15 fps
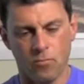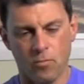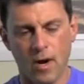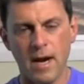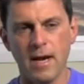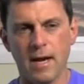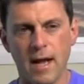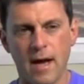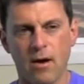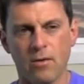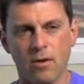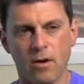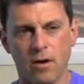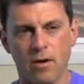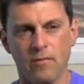right
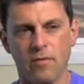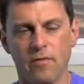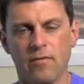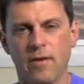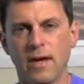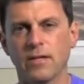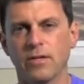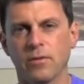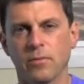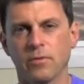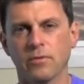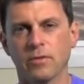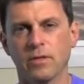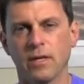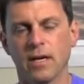out of the
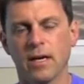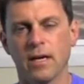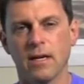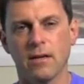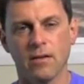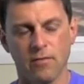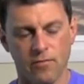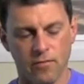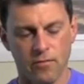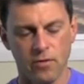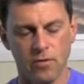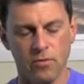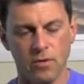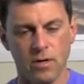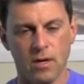vegetables and the
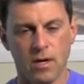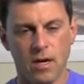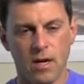fruit